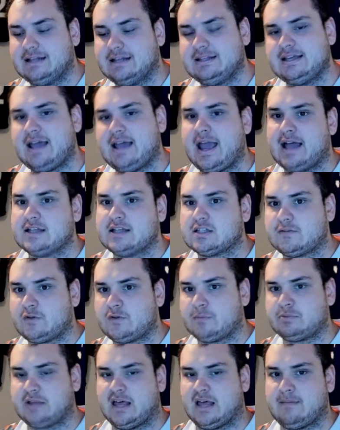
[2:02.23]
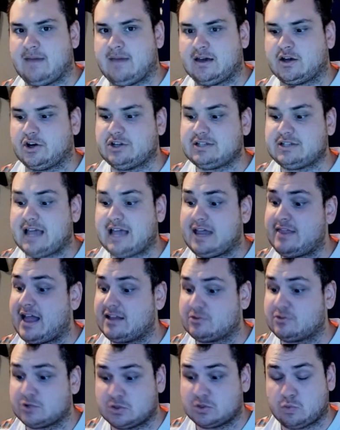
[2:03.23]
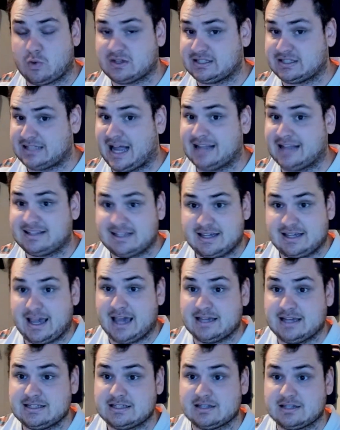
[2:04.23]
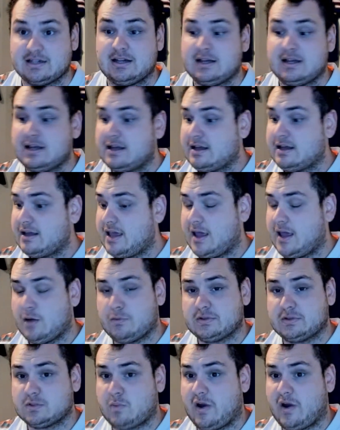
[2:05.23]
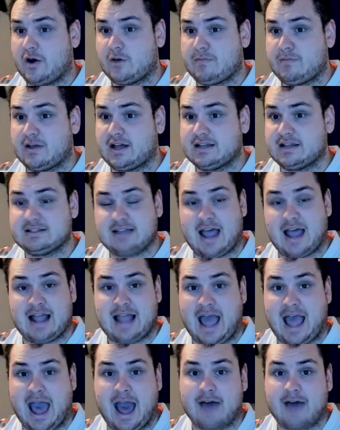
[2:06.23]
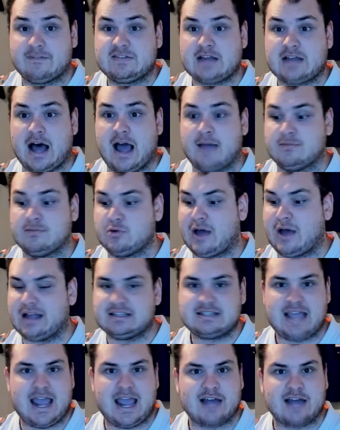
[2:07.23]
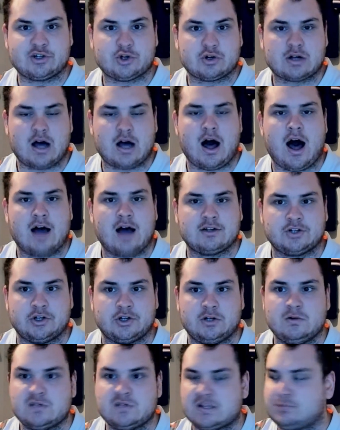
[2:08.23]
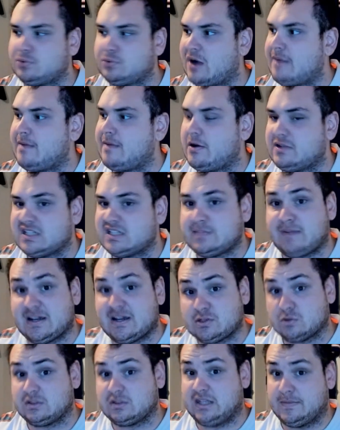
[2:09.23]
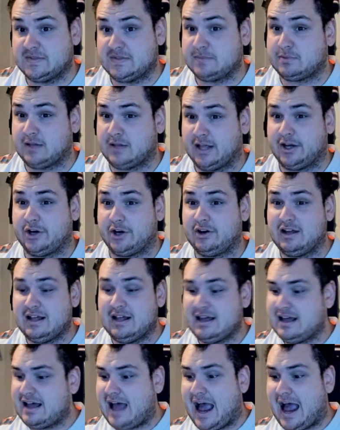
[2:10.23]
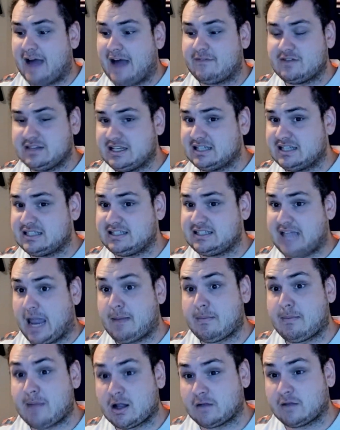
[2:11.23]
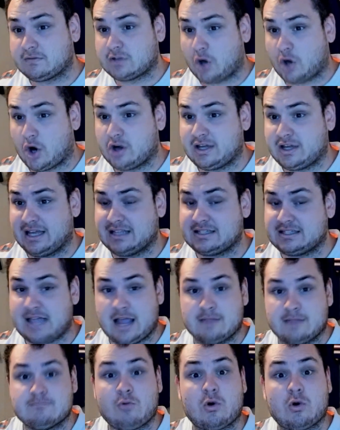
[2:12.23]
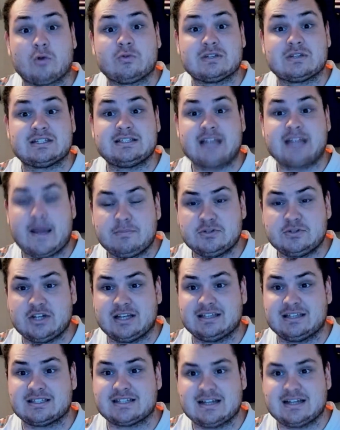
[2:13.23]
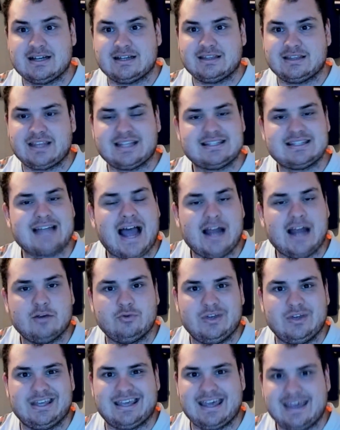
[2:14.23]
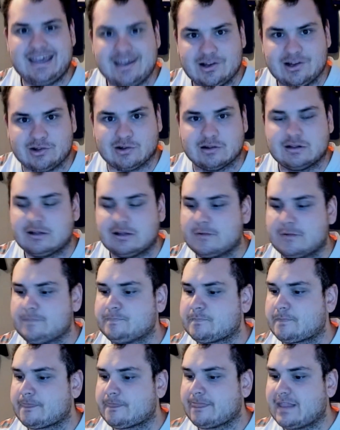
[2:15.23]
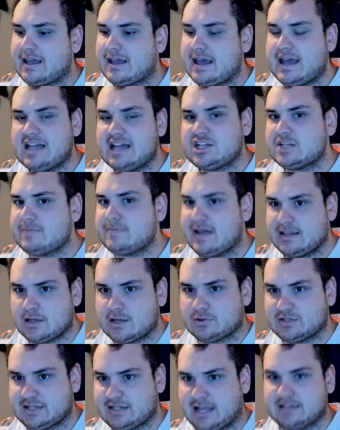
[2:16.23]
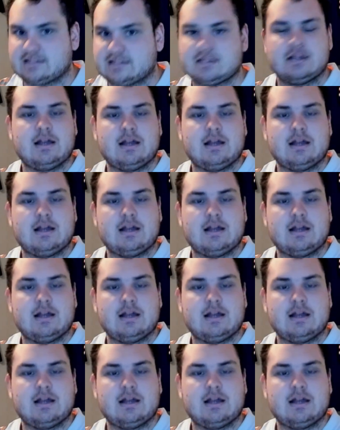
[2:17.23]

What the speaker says: the hands of your playmakers, and that just was not the case. It was weird because at halftime, you had Tanner Connor, who's a primary special teams player, having the same amount of targets and more receptions than Tyreek Hill. It just made no sense.